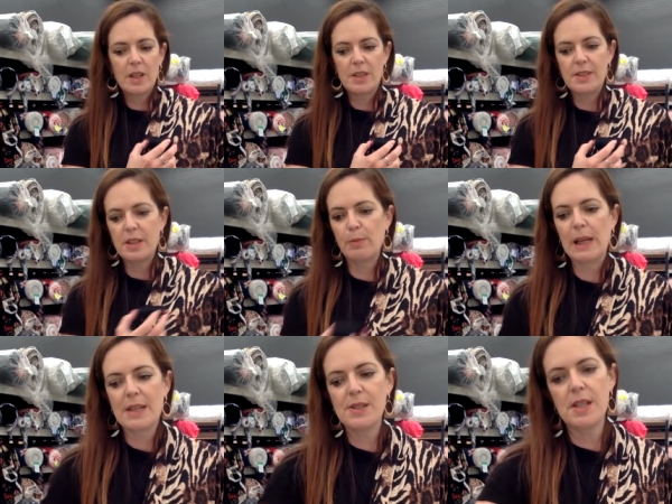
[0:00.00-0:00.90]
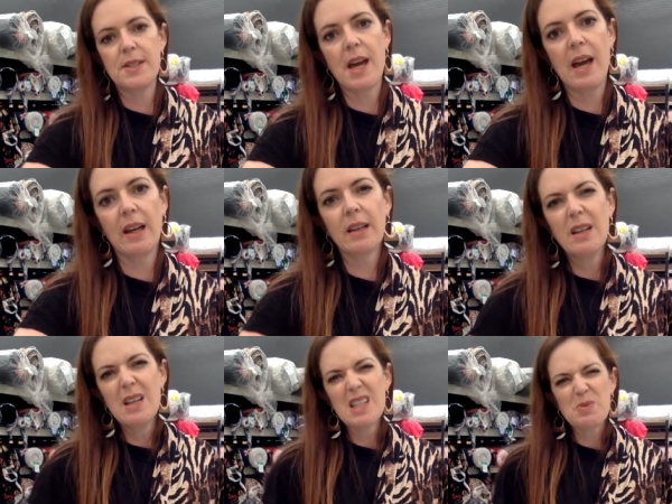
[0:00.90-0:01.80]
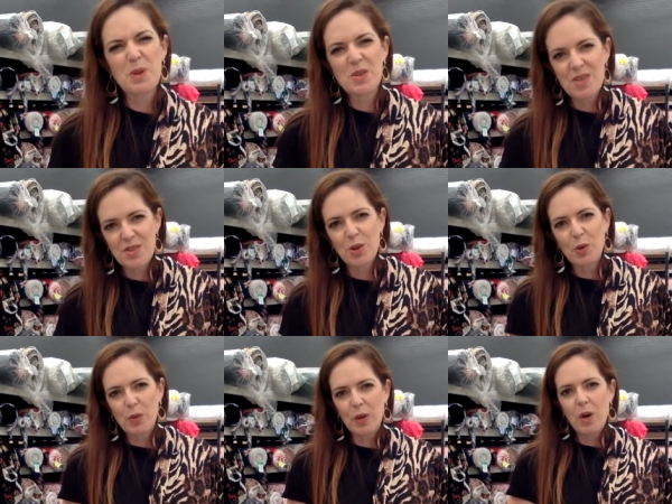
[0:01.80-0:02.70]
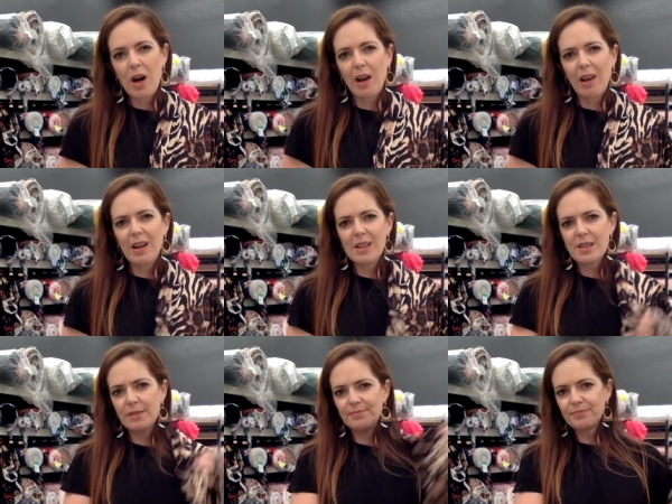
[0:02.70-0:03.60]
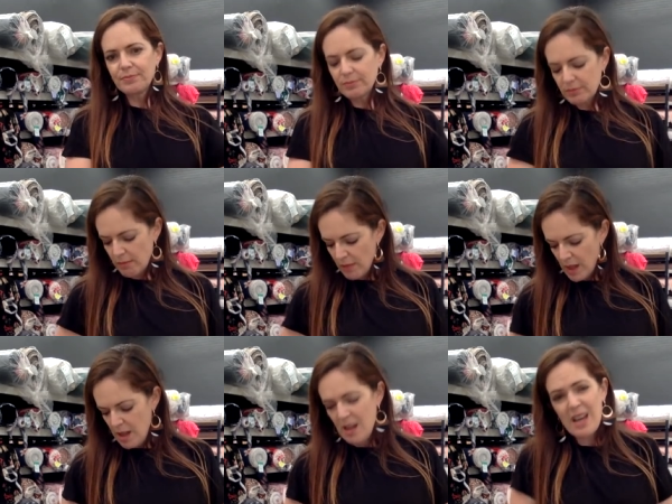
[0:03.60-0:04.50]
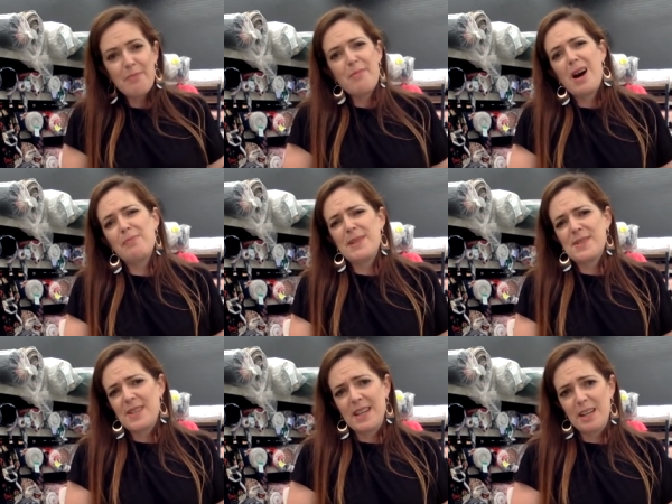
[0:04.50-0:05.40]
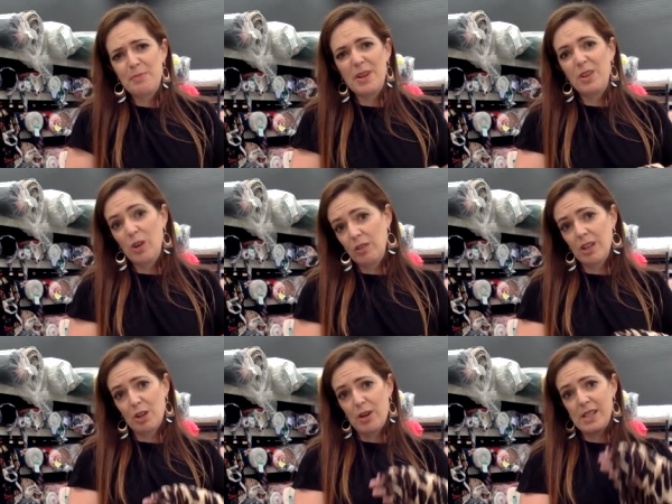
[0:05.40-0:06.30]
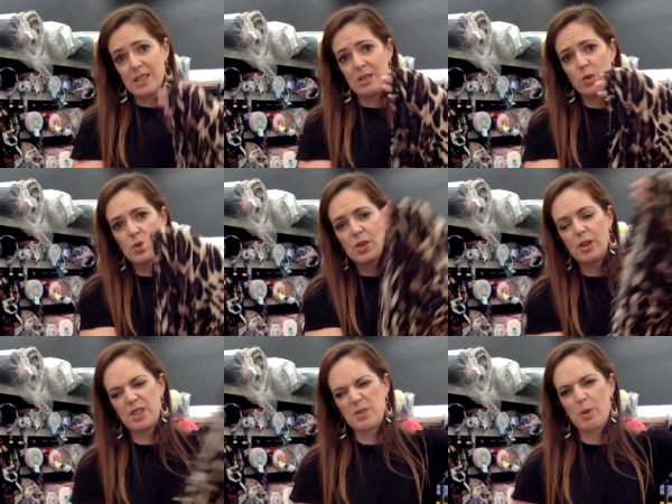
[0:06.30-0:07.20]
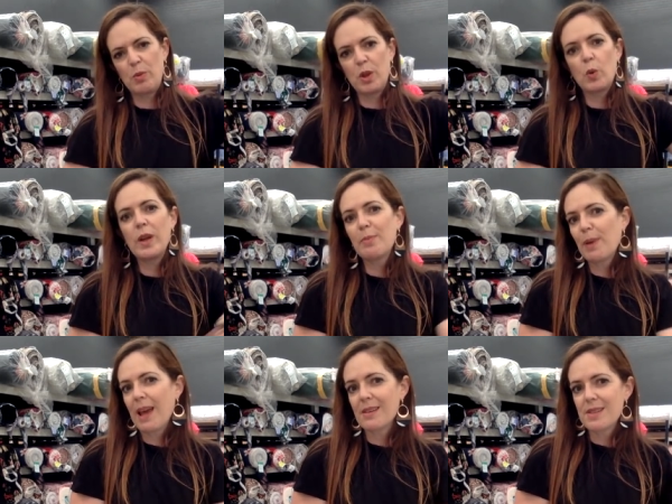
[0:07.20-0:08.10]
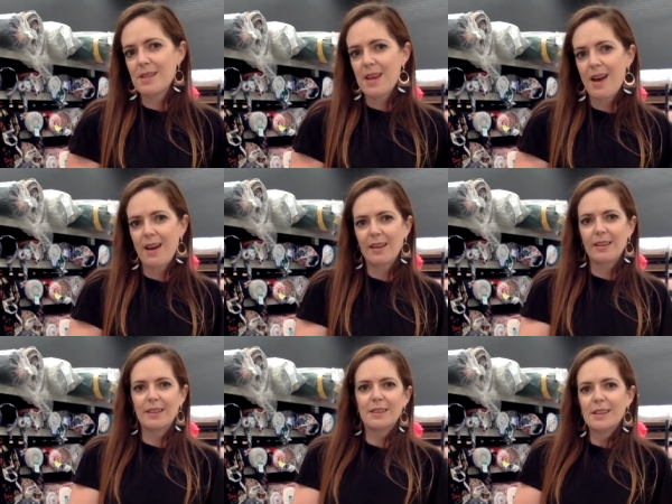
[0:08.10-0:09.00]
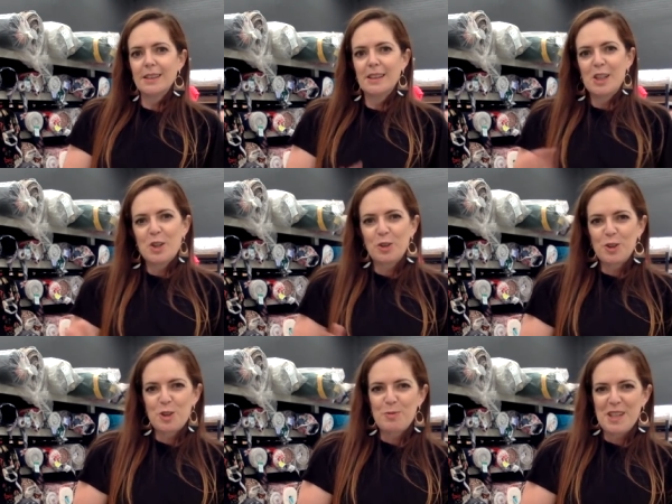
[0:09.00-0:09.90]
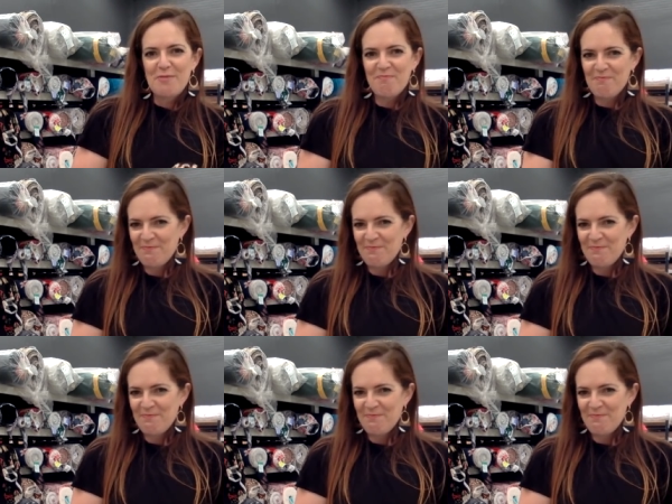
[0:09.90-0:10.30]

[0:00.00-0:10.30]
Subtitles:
I just did a black zigzag, just because it's not a real highlight. It might be seen, but not a great deal. So I just went with a quick black zigzag and got the job done.